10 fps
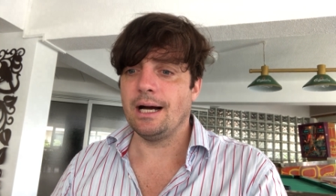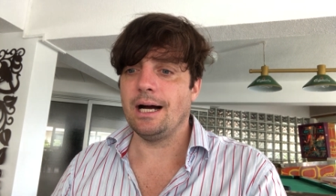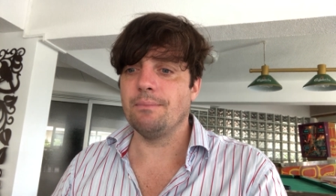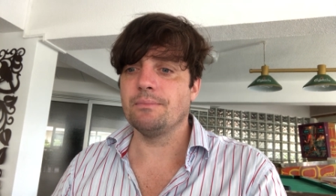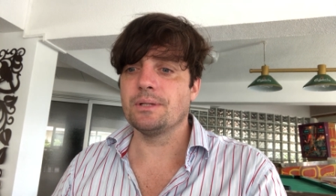
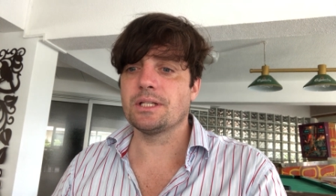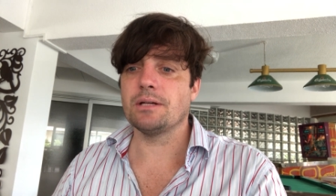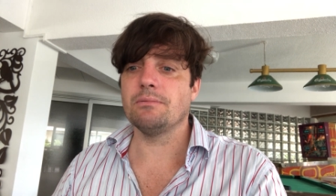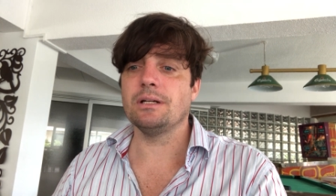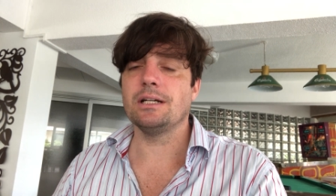Um,
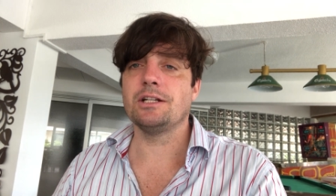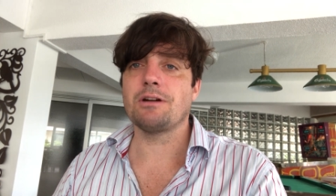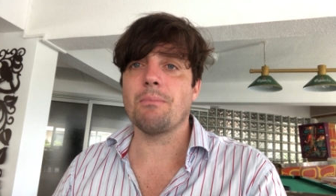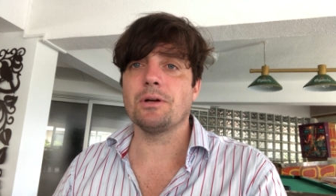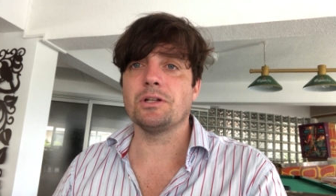so uh,
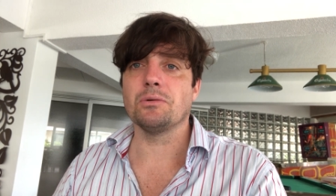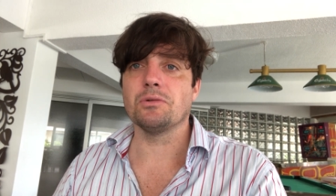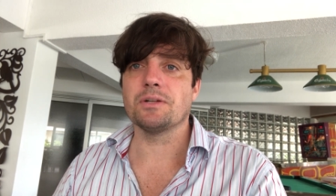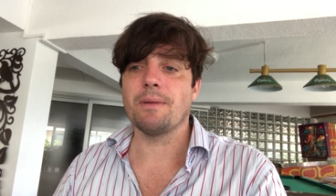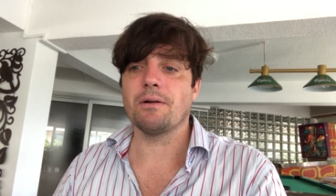Trump
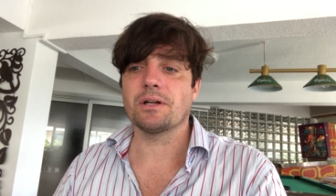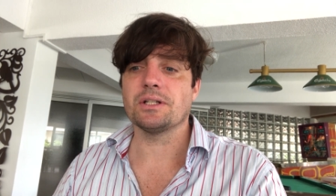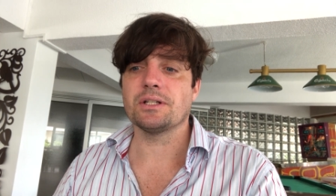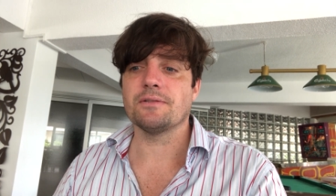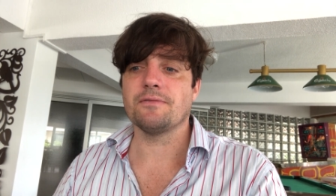adores
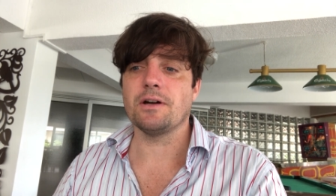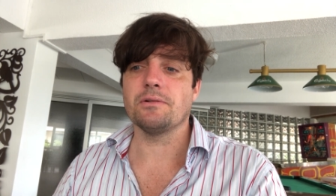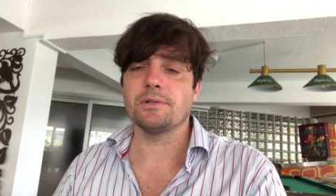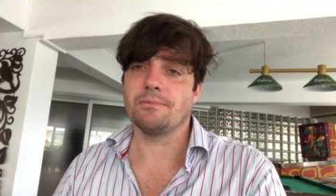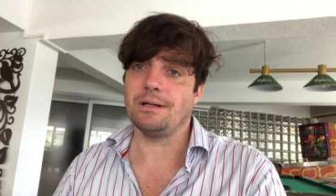America's foes.